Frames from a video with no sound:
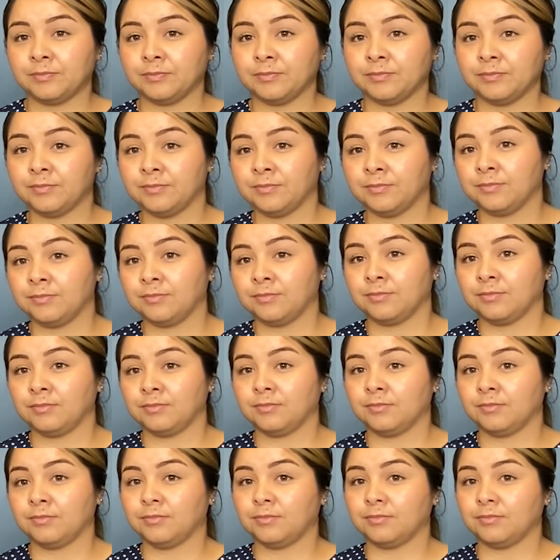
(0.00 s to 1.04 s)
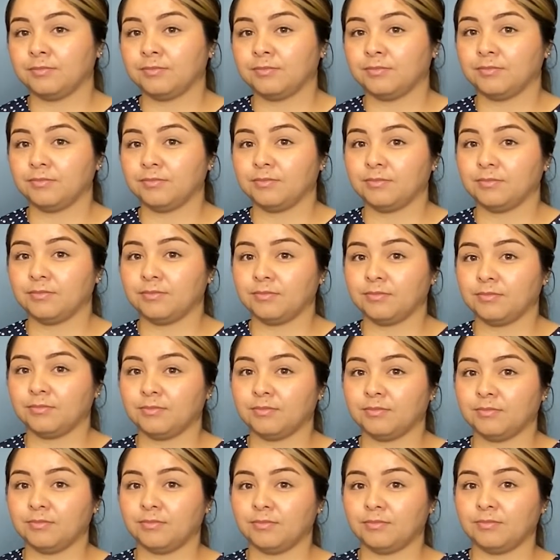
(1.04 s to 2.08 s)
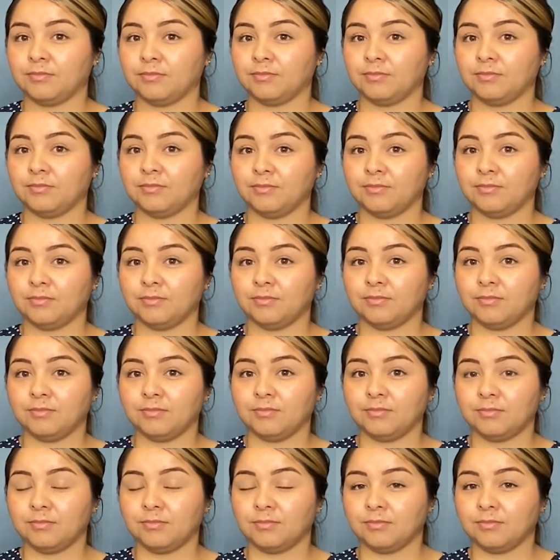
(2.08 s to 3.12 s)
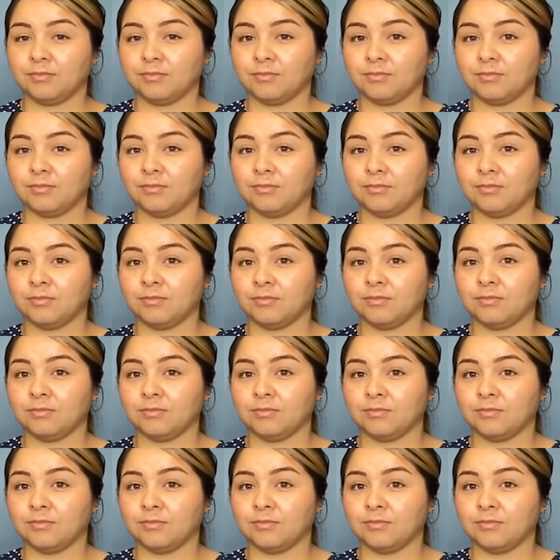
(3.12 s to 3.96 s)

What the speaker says: (not speaking)